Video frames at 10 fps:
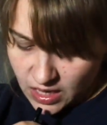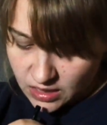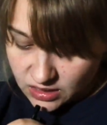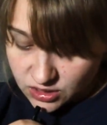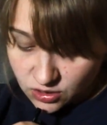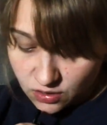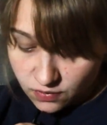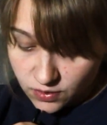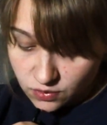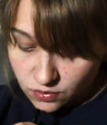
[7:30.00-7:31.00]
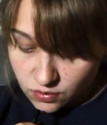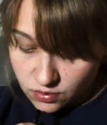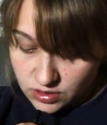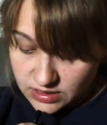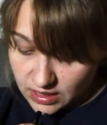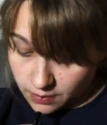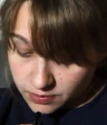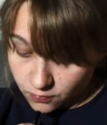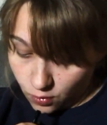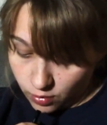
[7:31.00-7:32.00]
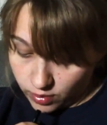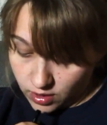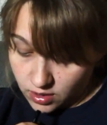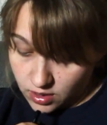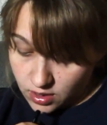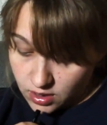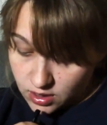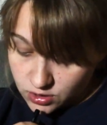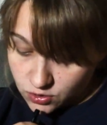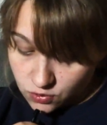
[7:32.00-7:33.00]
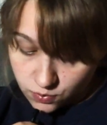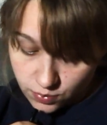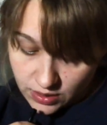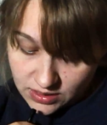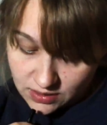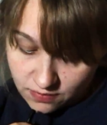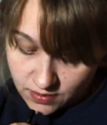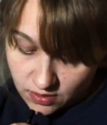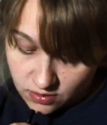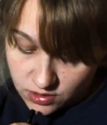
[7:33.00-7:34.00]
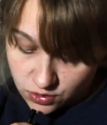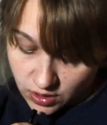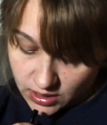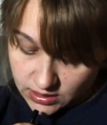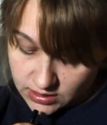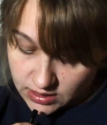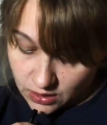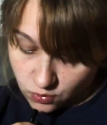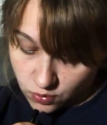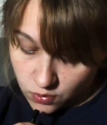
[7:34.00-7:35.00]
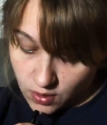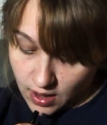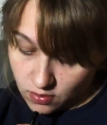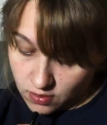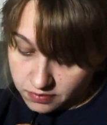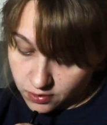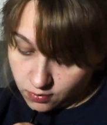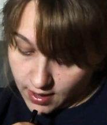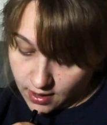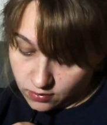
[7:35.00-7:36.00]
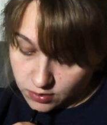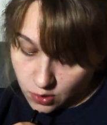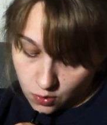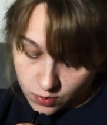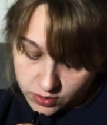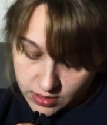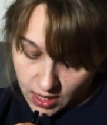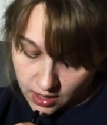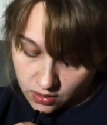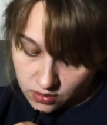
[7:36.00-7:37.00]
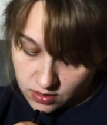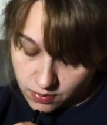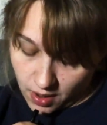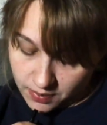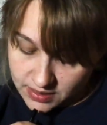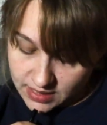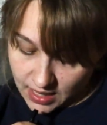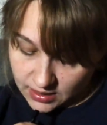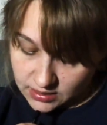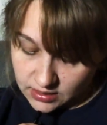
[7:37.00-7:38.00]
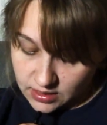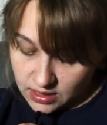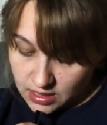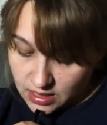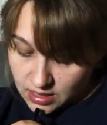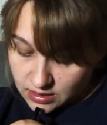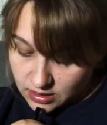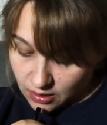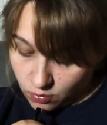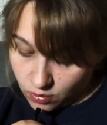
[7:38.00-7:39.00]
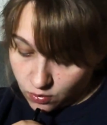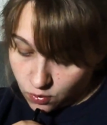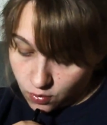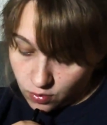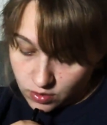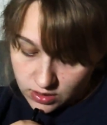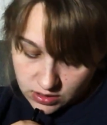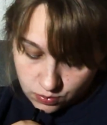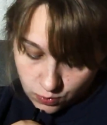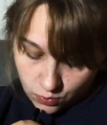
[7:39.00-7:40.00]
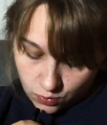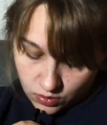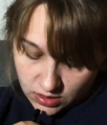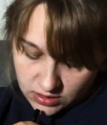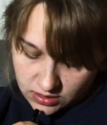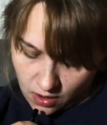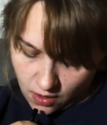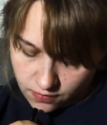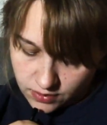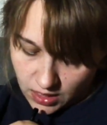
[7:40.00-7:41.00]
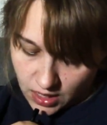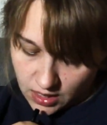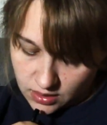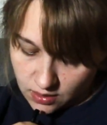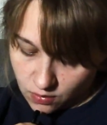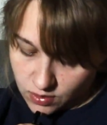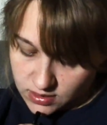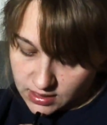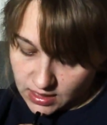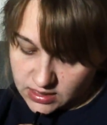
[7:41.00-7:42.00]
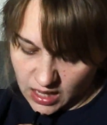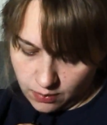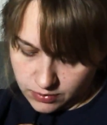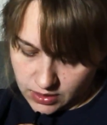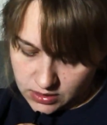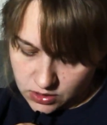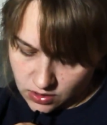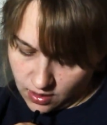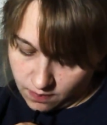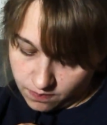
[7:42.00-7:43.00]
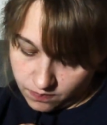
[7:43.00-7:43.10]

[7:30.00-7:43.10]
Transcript: They took a few steps forward. Doon bent to feel the strands that grew out of the ground almost higher than Poppy's head. They were cool and smooth and soft, and there was a dampness to them.